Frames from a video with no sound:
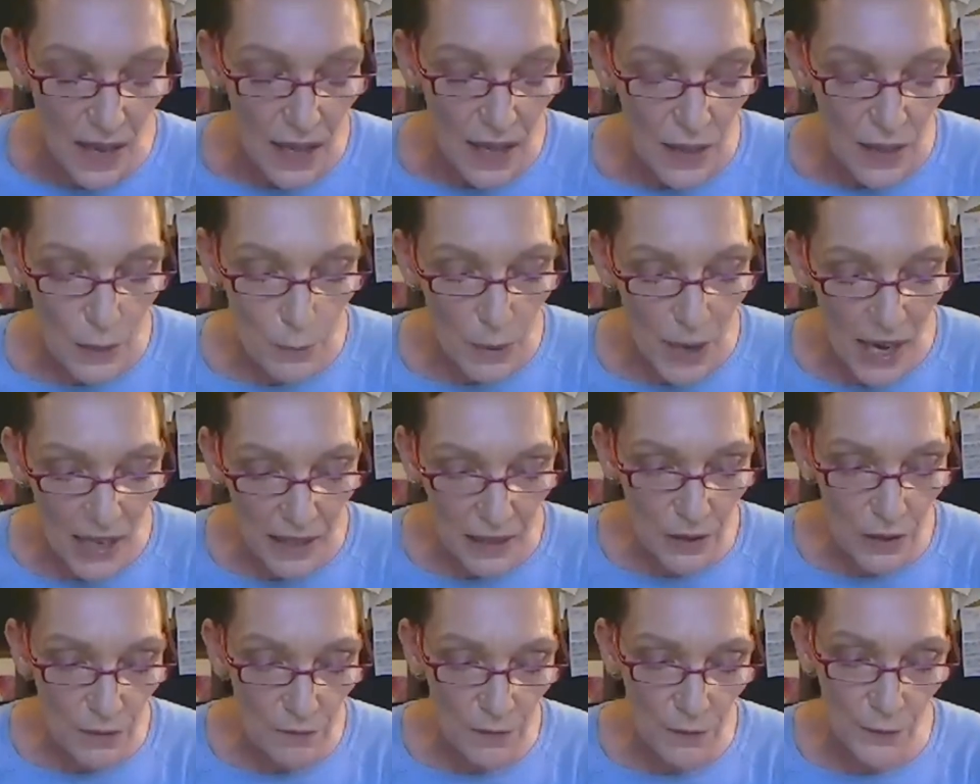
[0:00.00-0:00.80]
The back
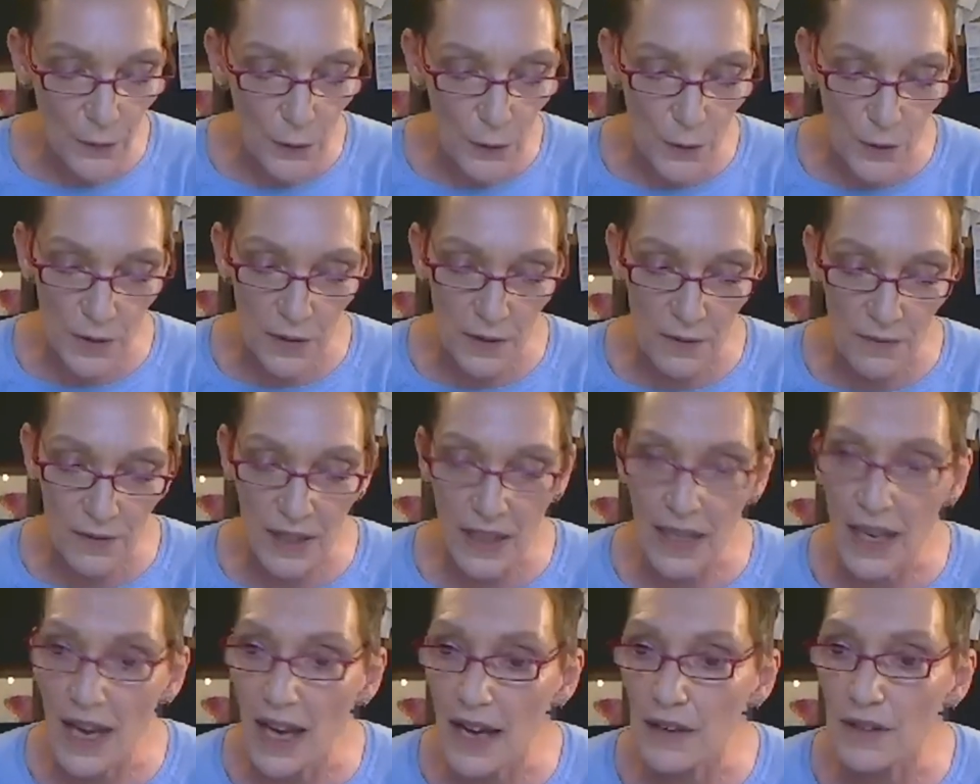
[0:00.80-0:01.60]
and forth of a
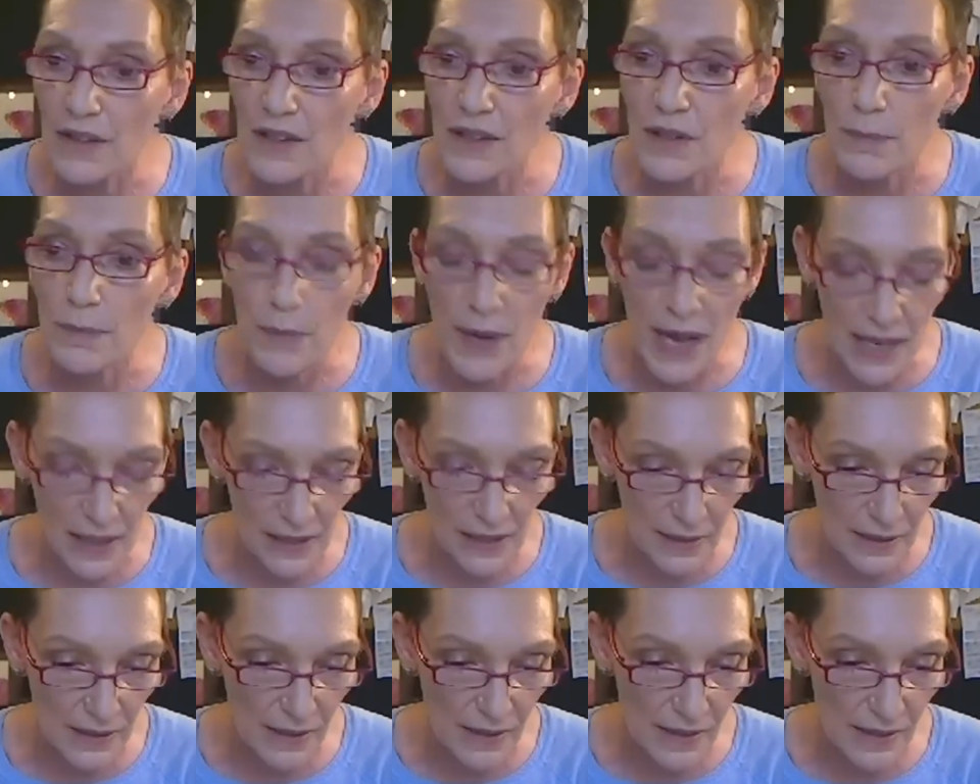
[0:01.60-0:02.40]

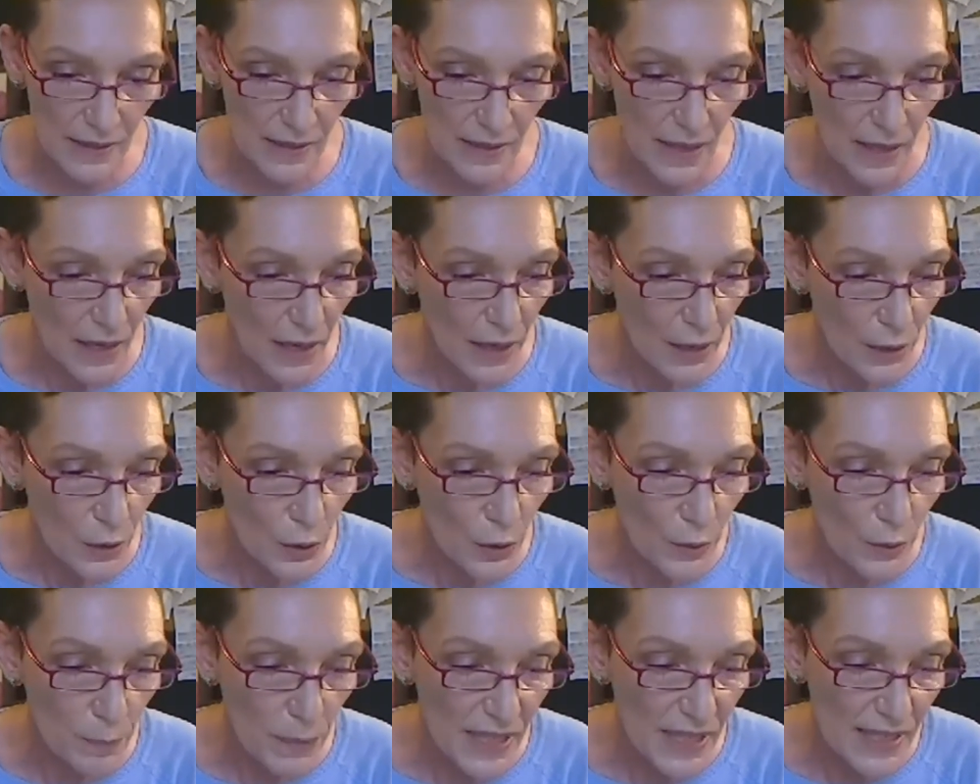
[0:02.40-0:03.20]
counterbalance
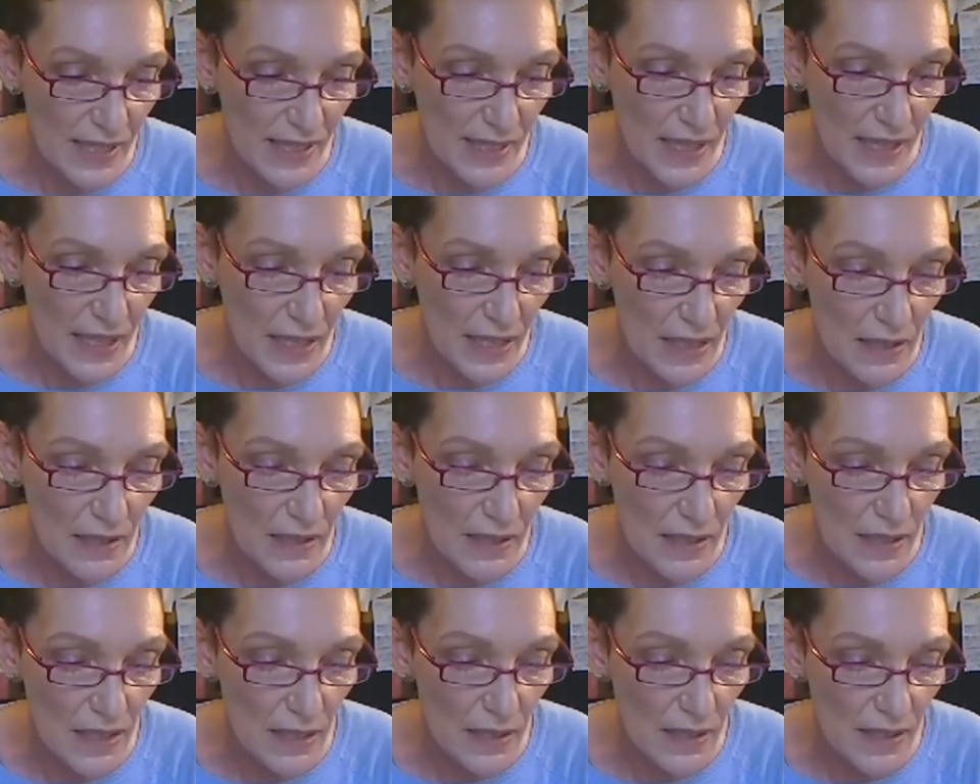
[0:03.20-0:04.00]
could be seen
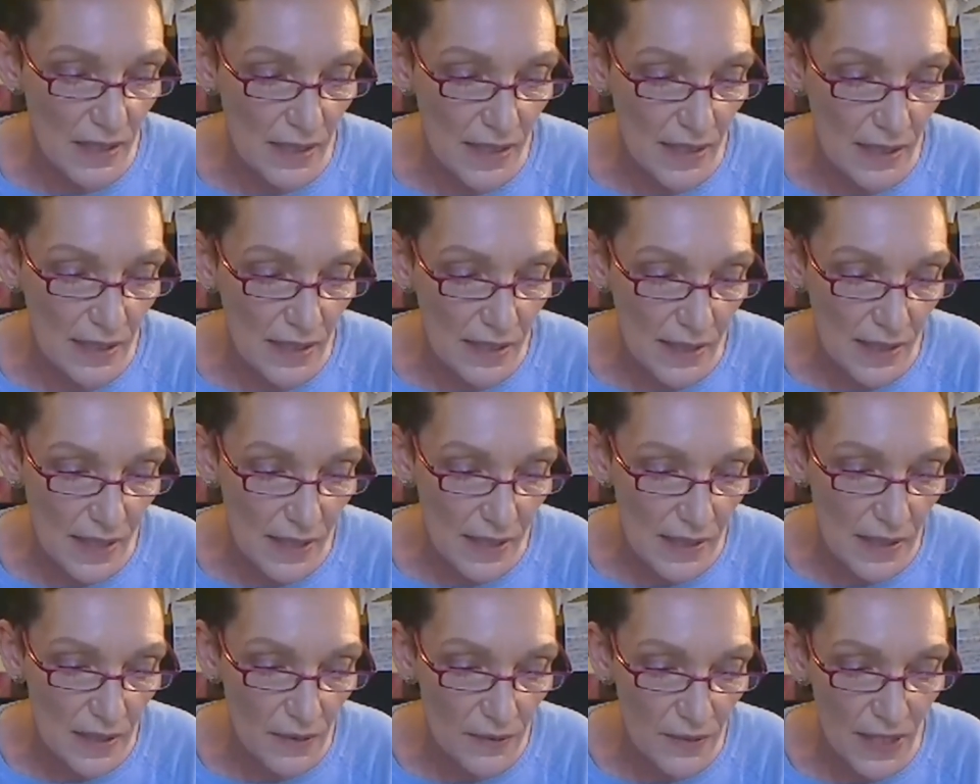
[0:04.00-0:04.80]
as the
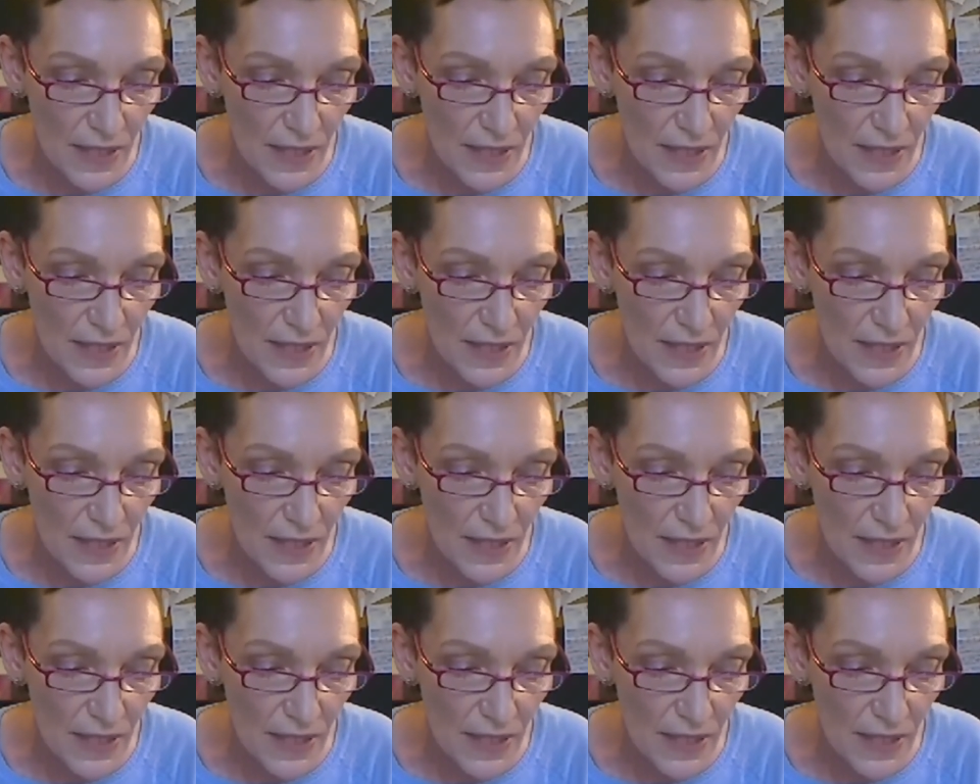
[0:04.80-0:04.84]
successive